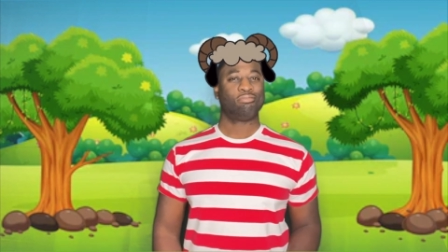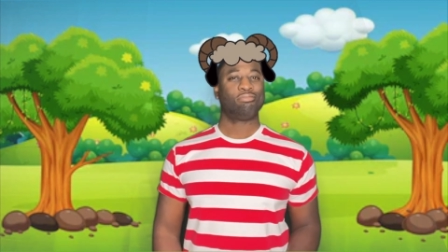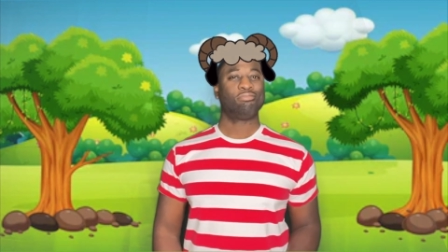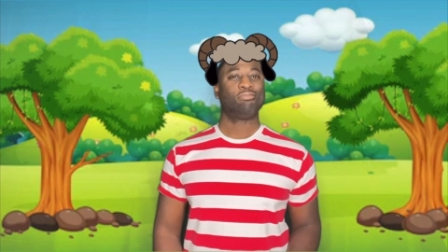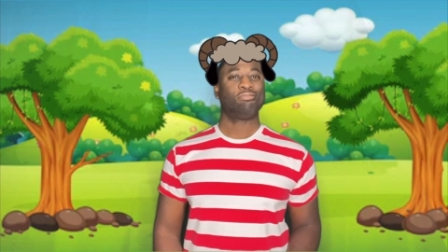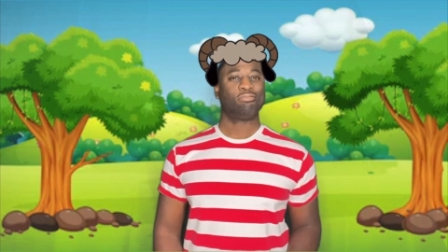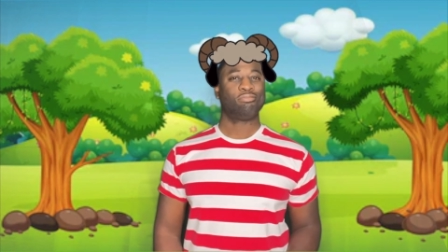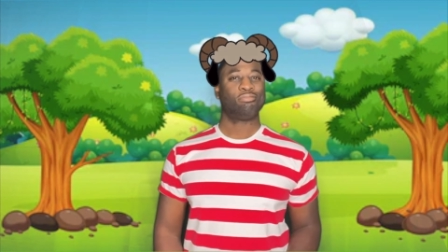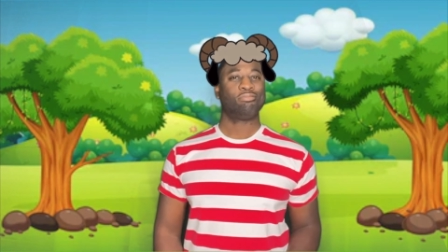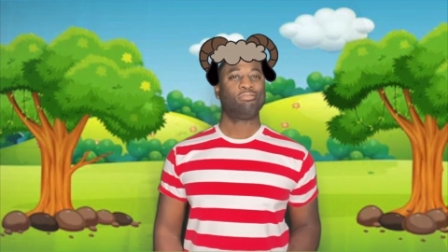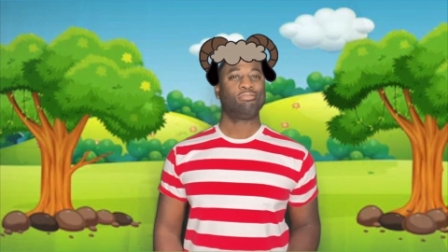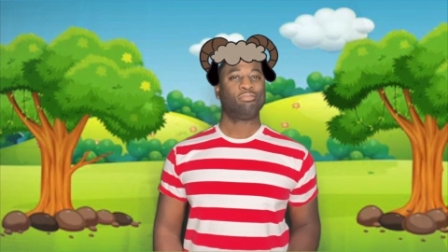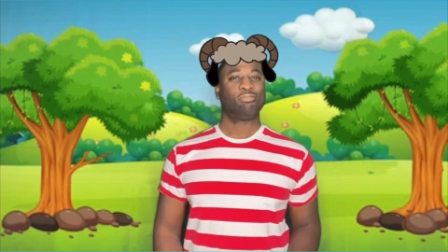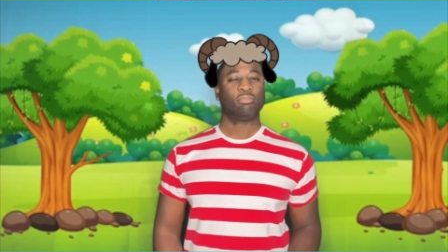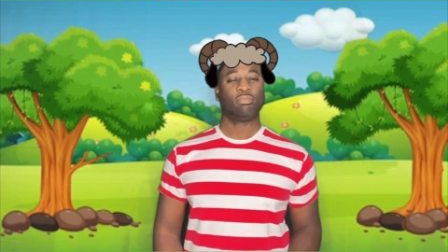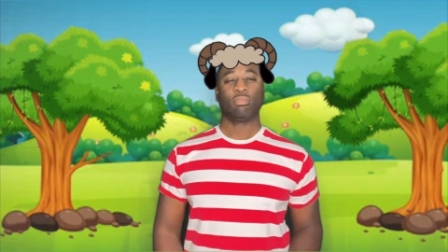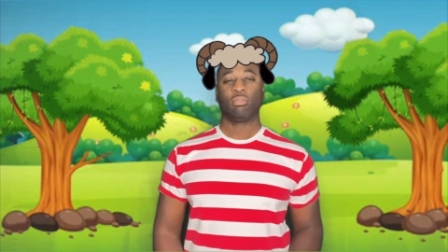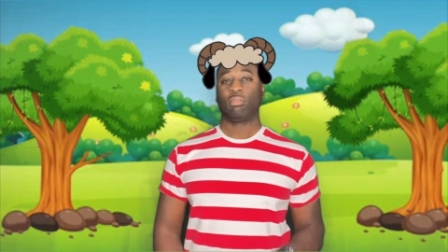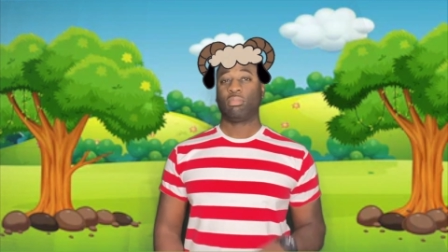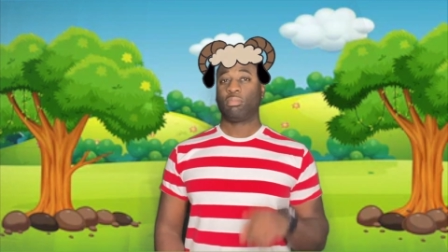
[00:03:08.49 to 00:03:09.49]
a
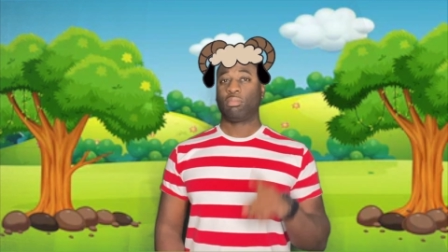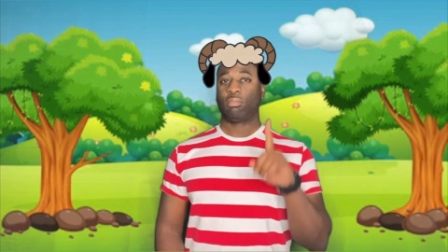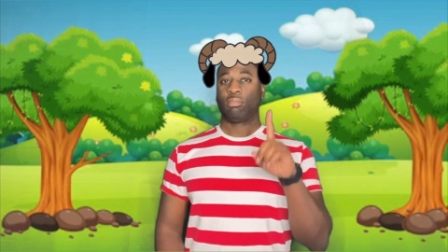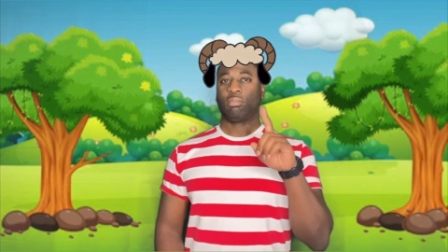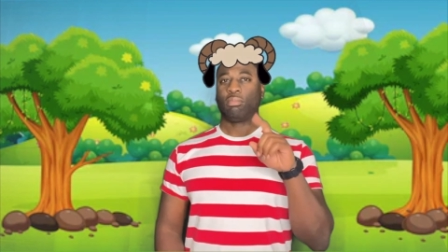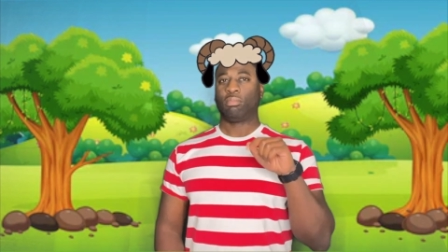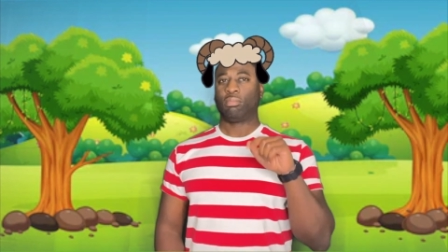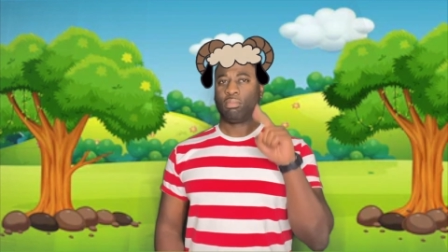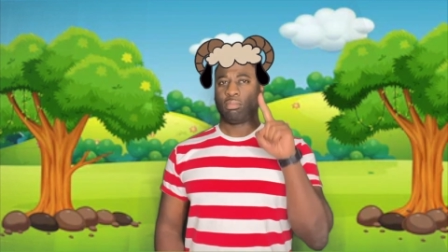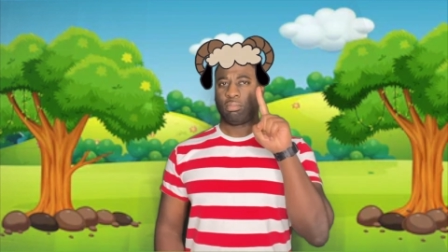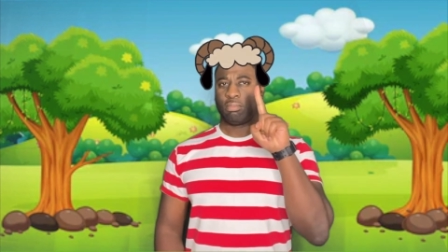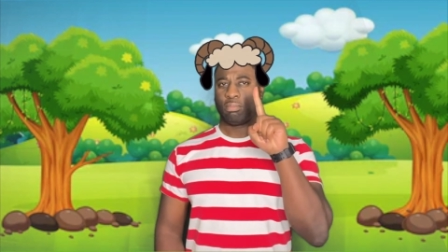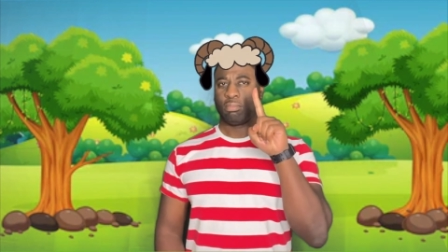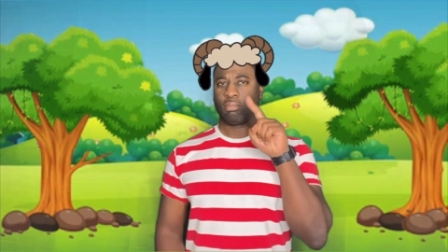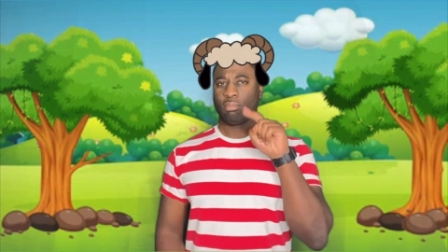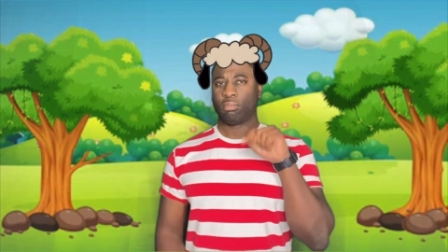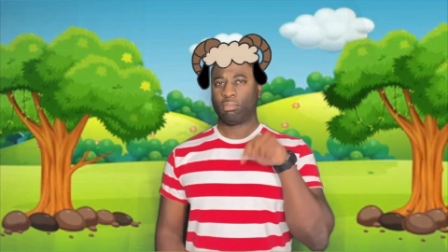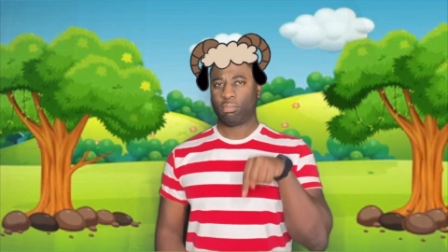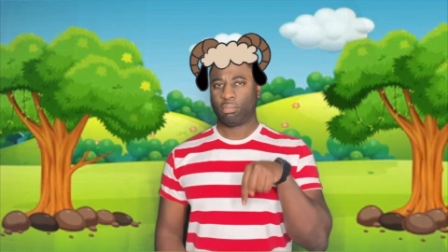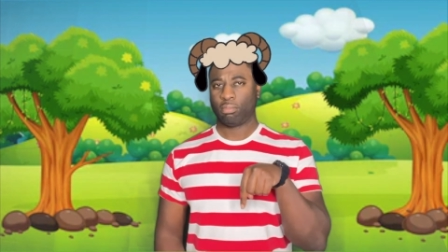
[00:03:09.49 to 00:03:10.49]
surprise.
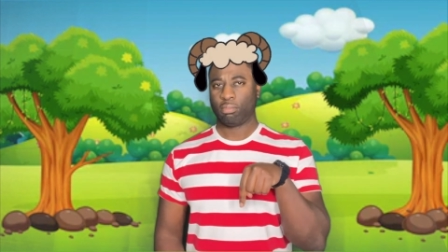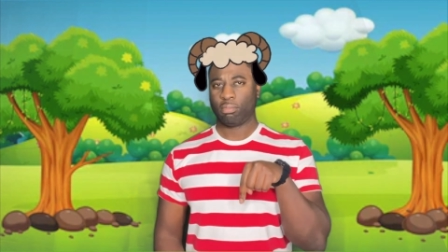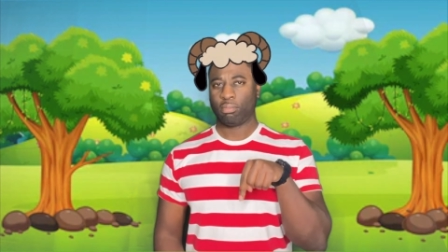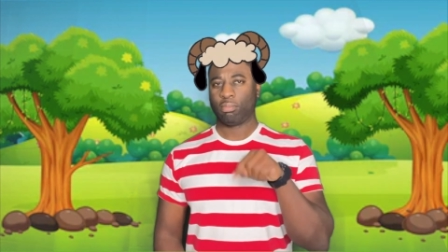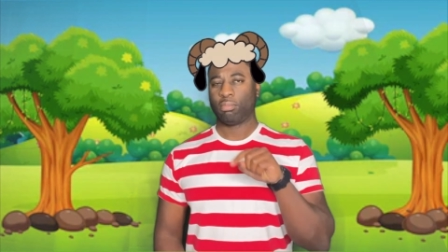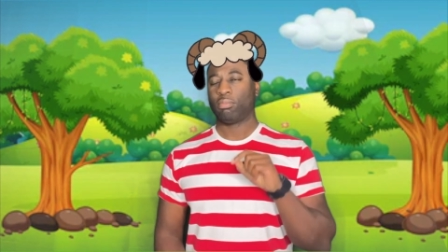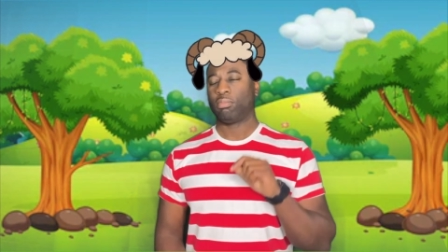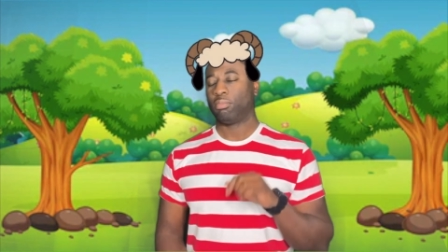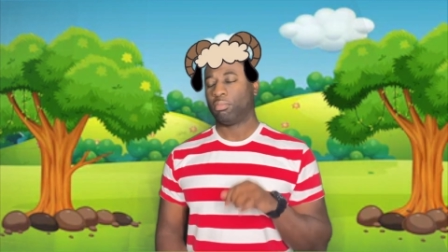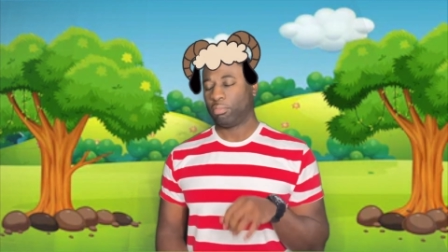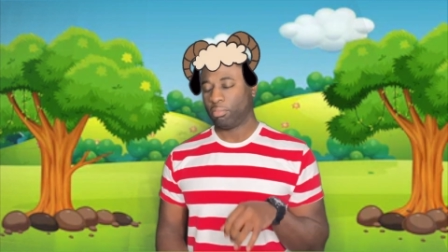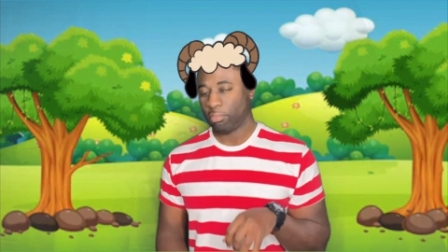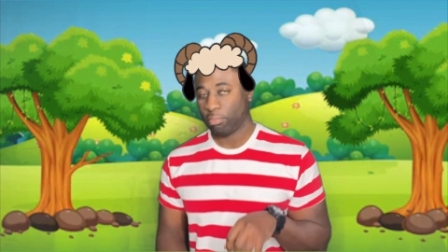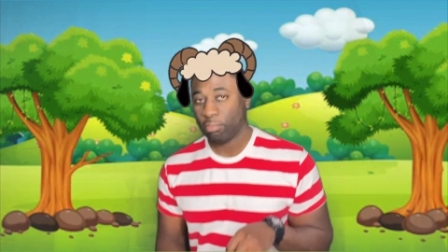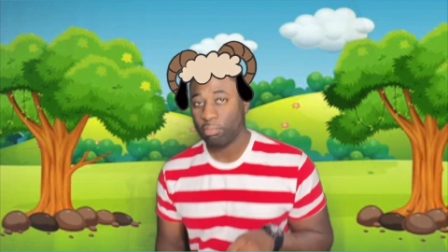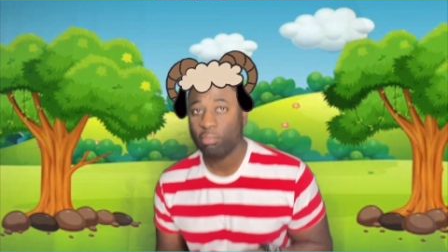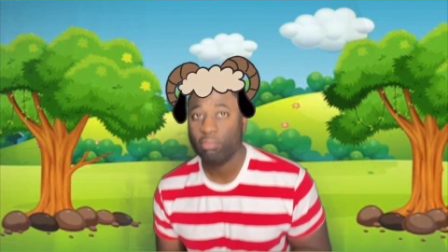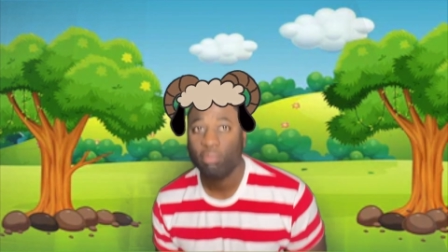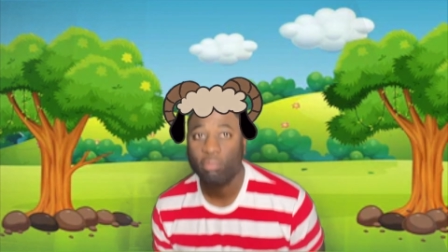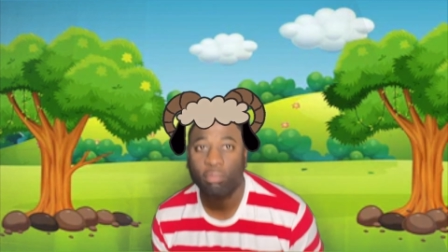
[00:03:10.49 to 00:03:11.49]
What
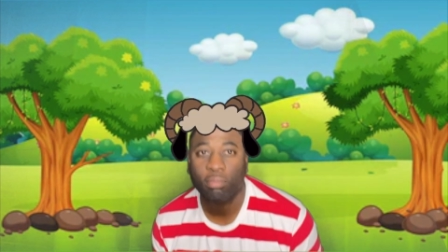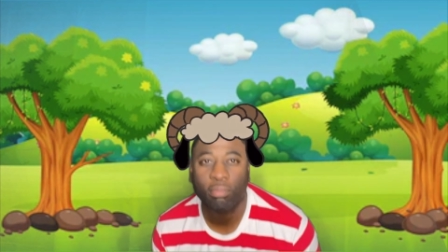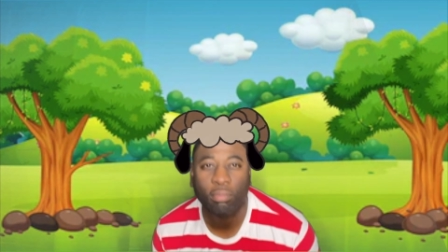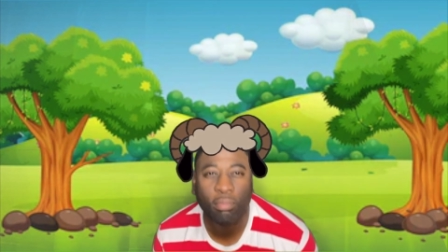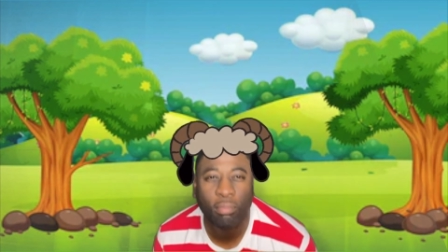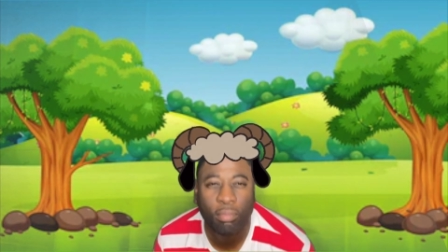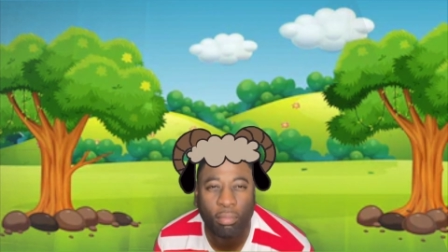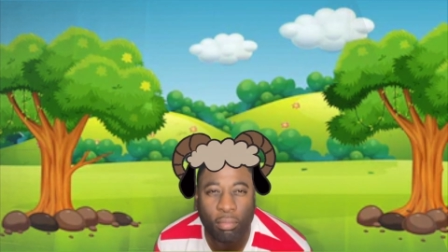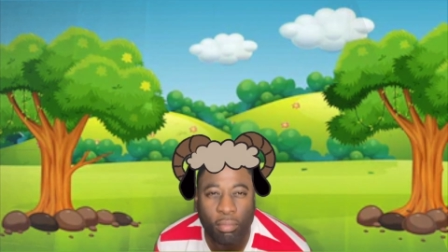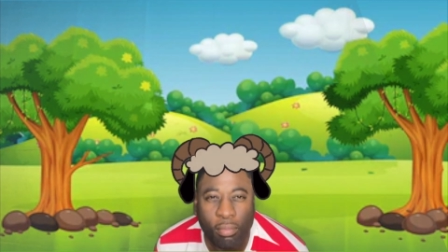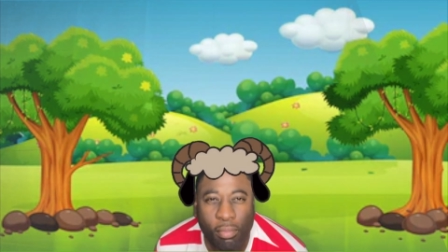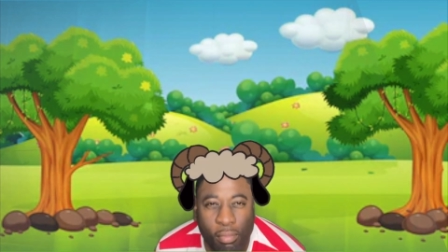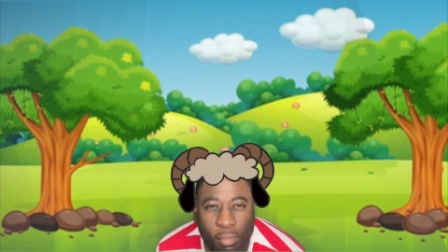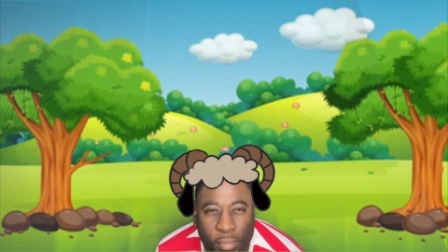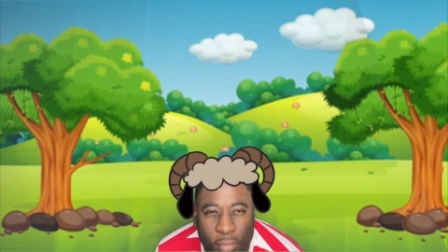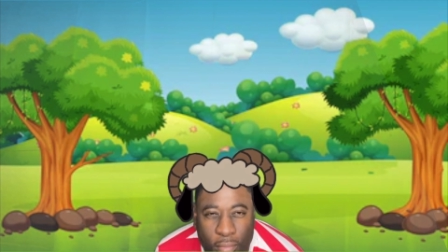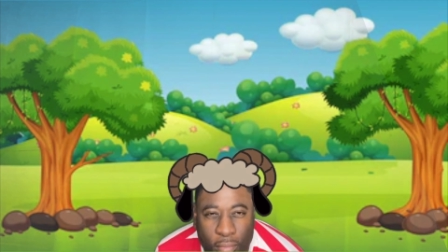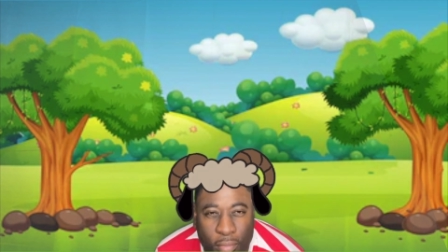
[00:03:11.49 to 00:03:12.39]
is the surprise?